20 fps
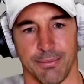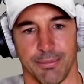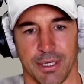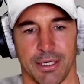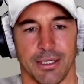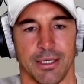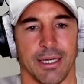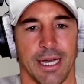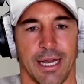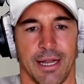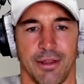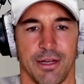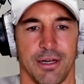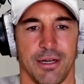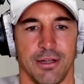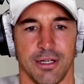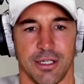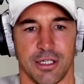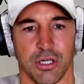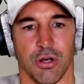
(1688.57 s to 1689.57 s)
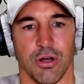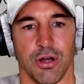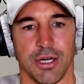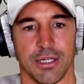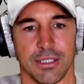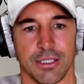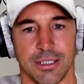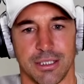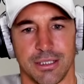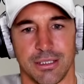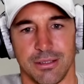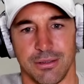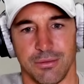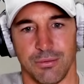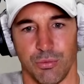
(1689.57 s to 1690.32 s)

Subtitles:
But, the Tigers